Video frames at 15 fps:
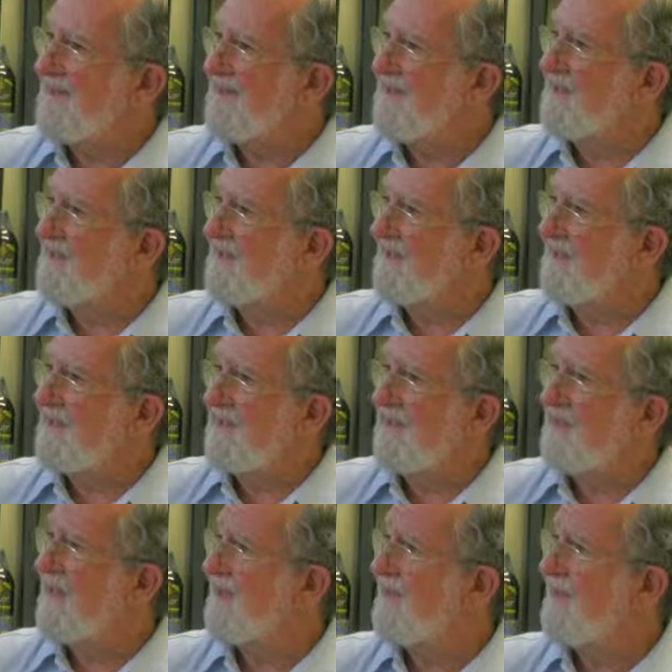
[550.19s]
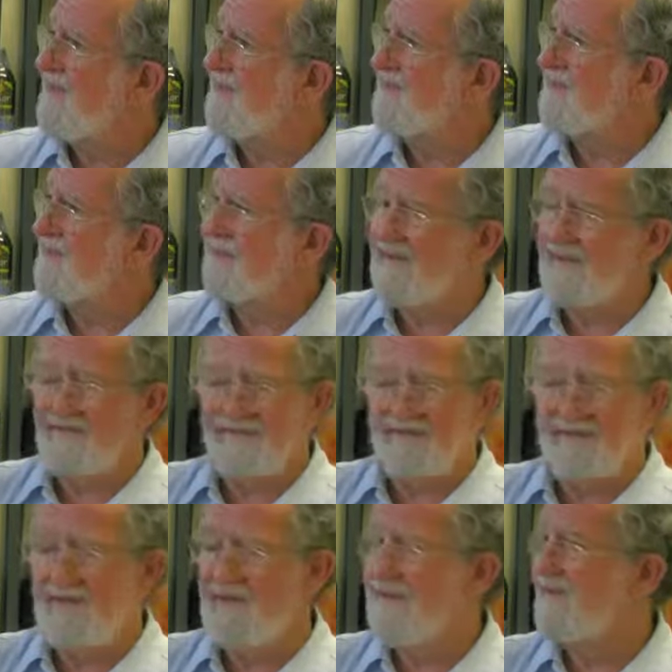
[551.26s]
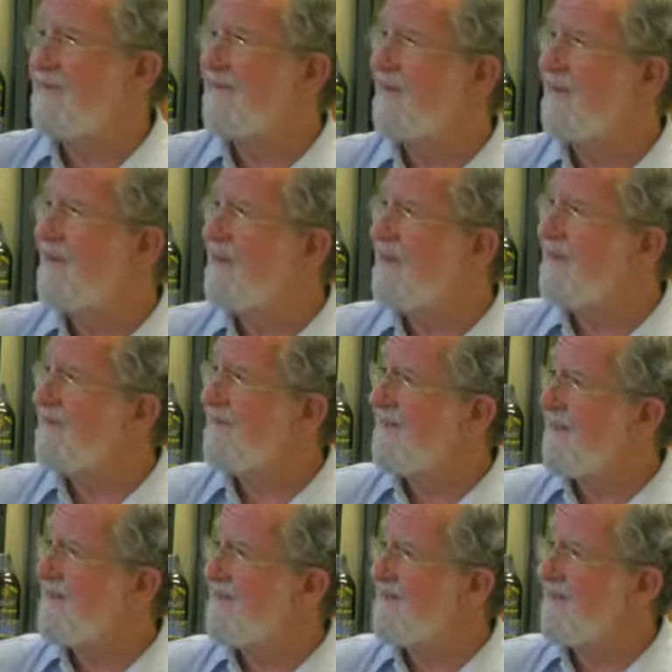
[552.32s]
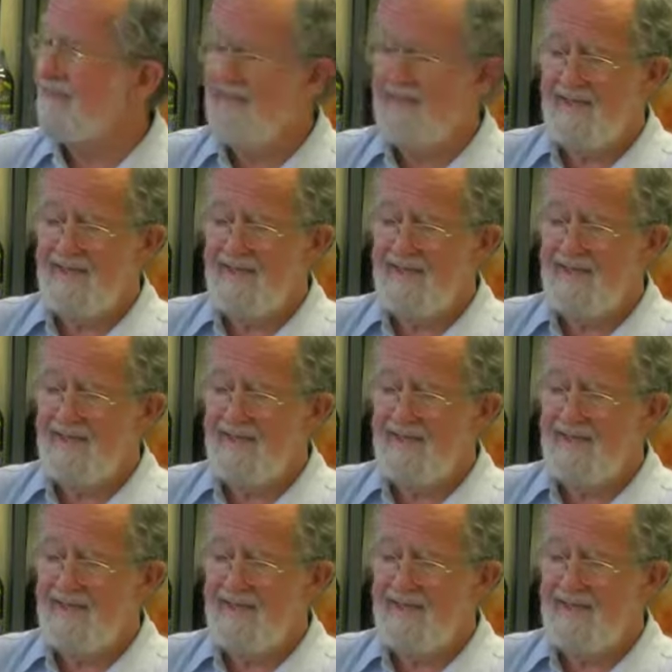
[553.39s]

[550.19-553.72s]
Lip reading: I think so the only thing that reacts with silver is concentrated nitric acid,